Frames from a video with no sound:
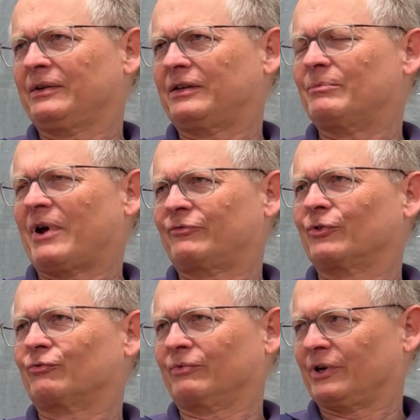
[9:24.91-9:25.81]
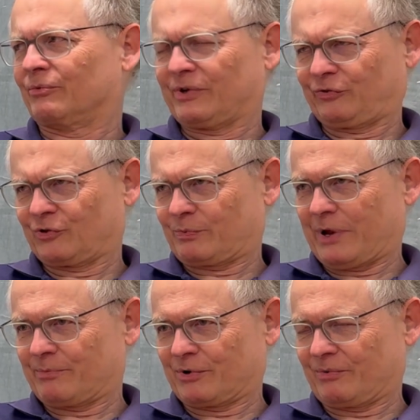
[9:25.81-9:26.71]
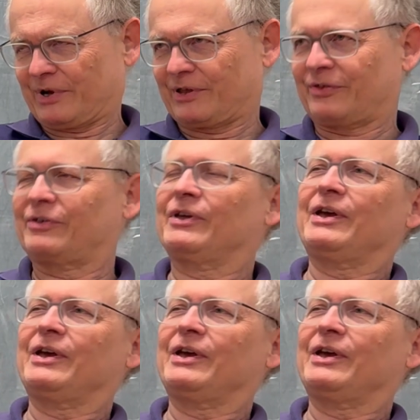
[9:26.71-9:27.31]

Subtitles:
did my first real research paper with,